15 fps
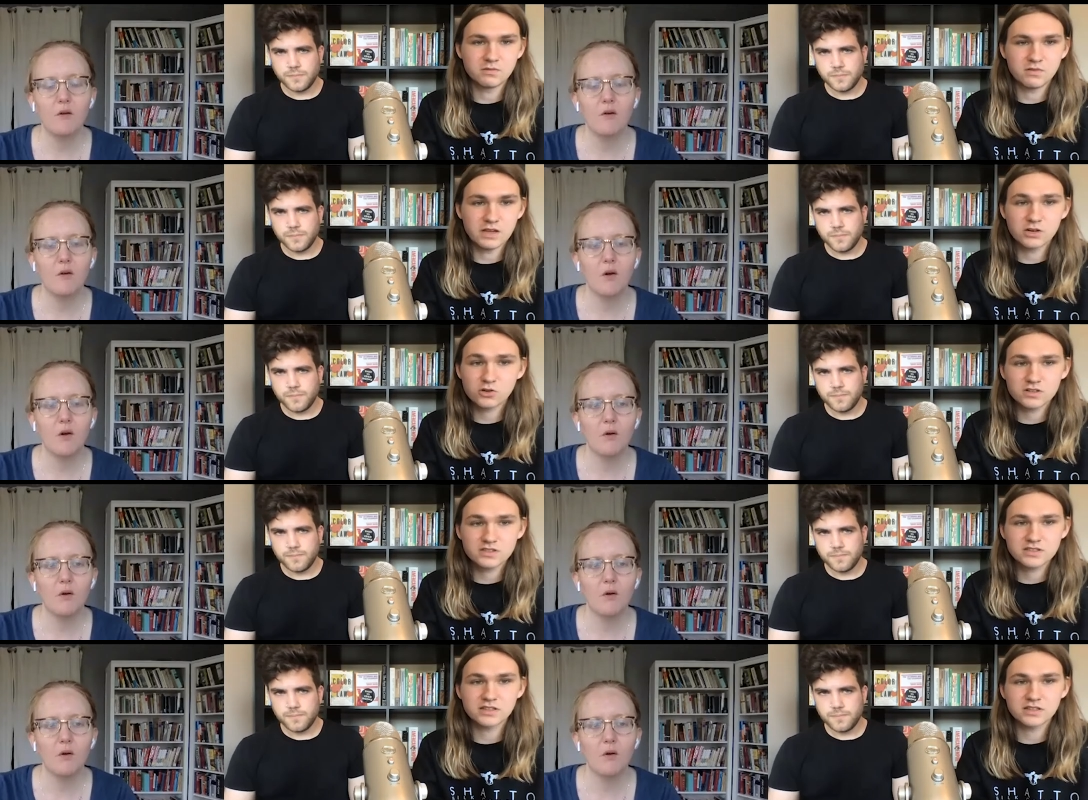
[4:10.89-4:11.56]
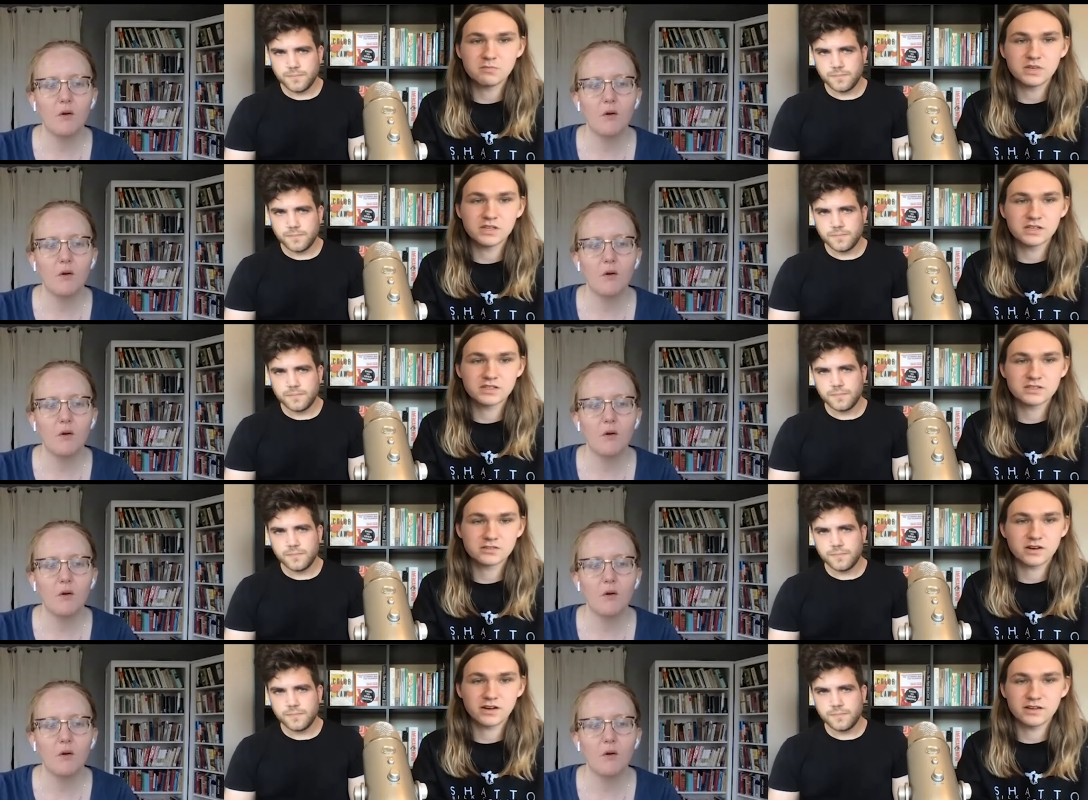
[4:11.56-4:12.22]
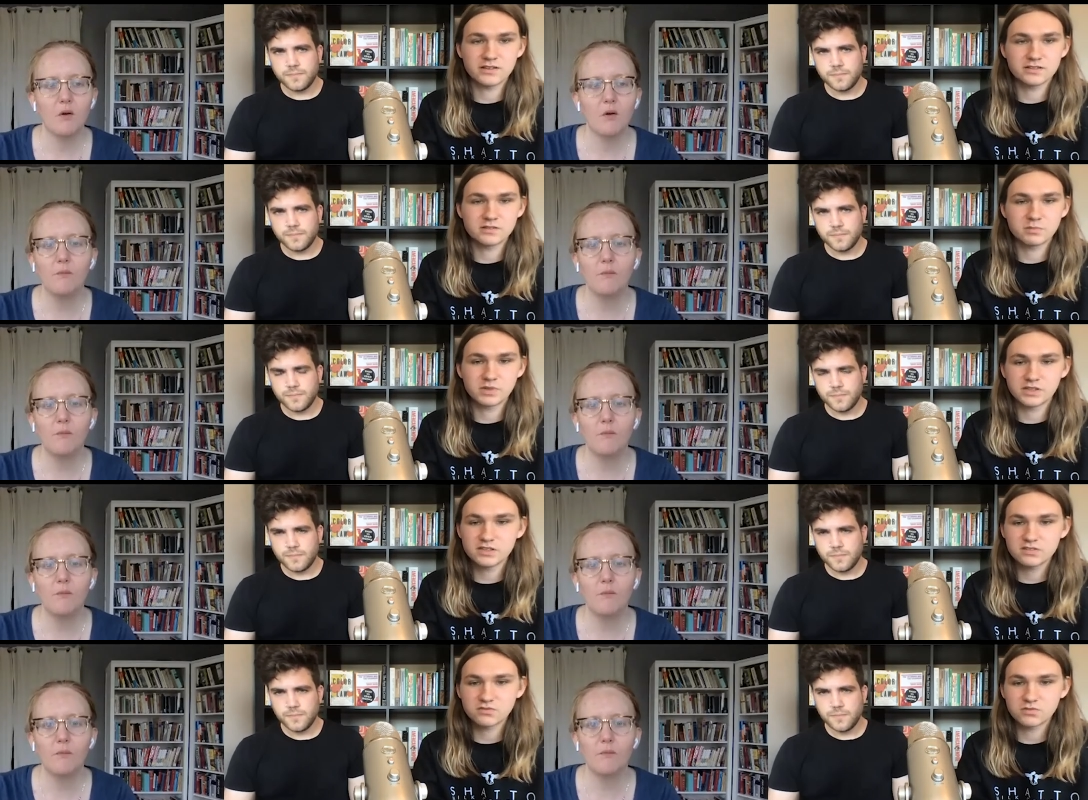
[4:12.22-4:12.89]
Speaker 1: increasingly militarized
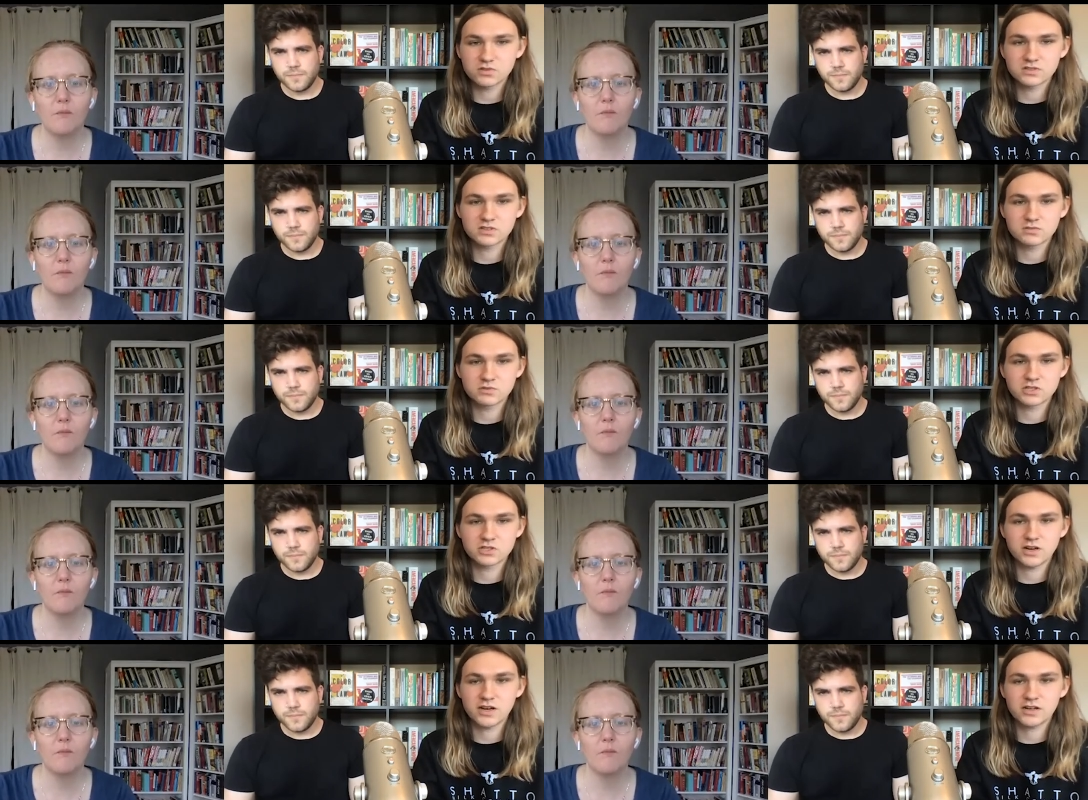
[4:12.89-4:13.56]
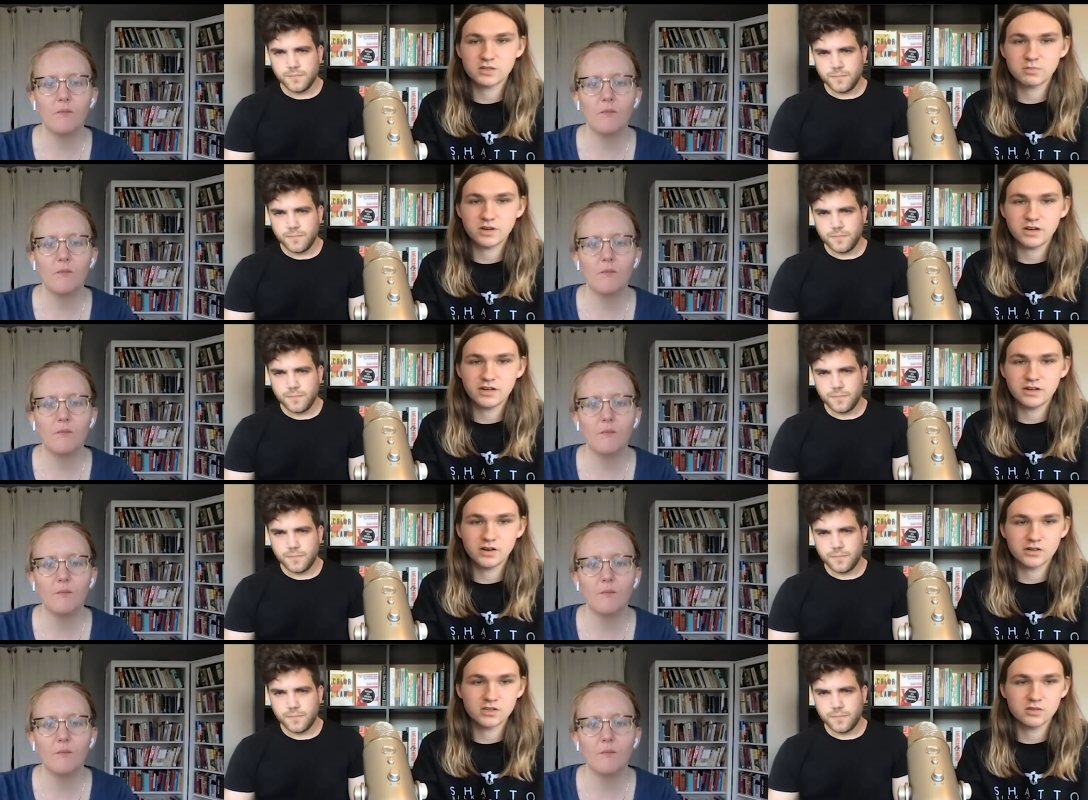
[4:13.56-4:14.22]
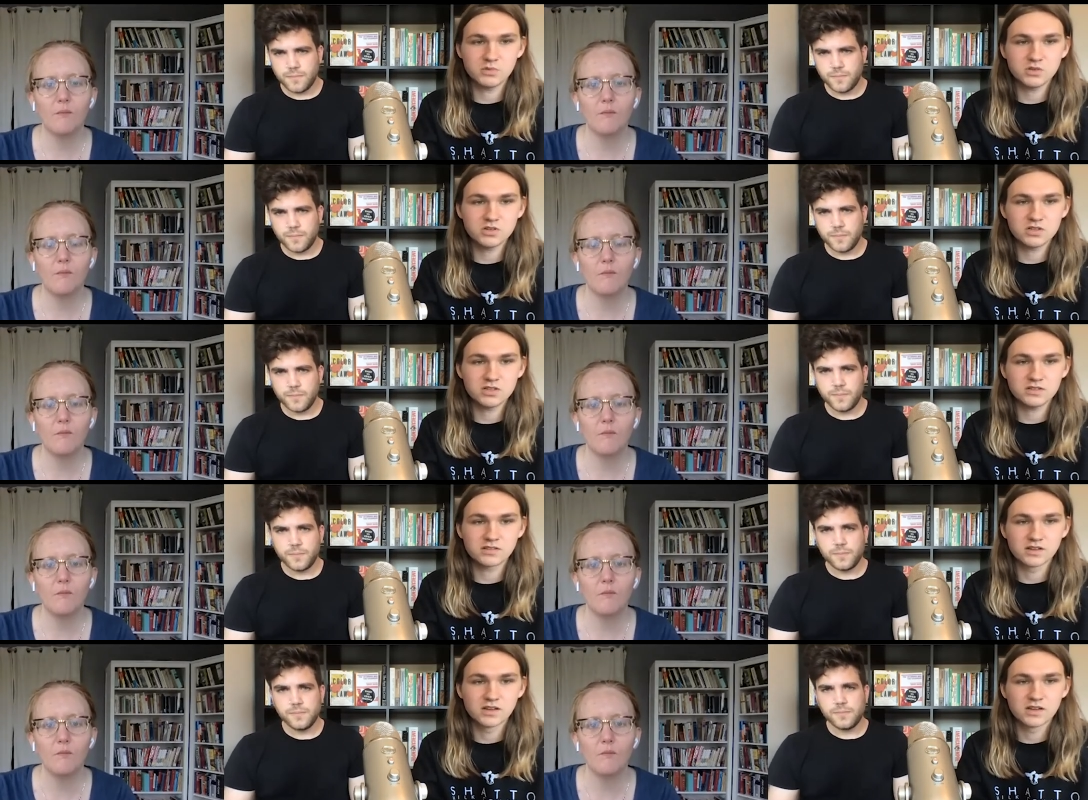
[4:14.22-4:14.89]
police forces which are occupying our
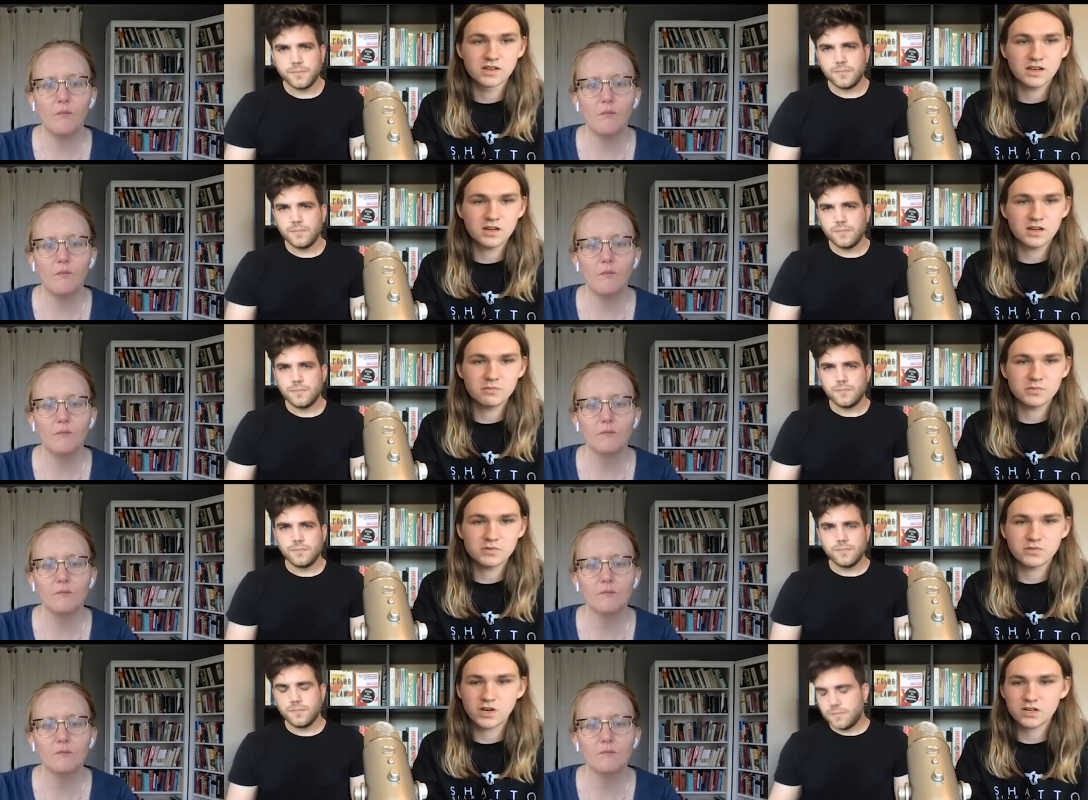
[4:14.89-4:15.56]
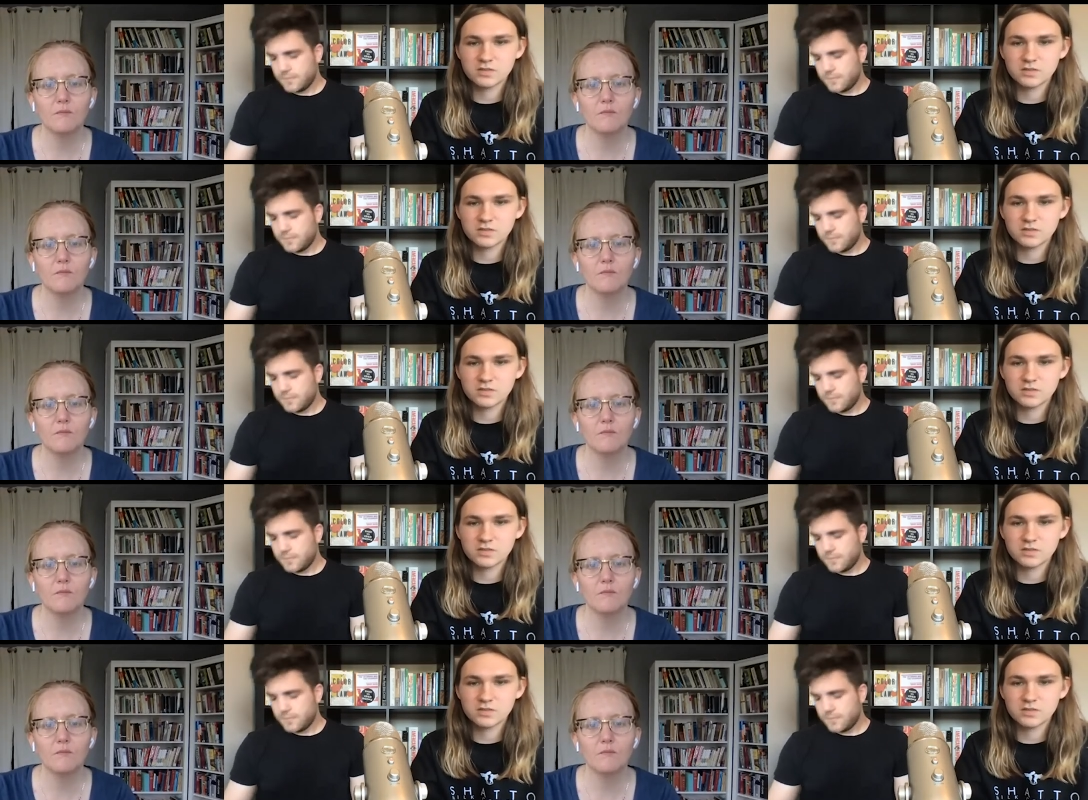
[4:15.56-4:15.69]
communities. Um, you've talked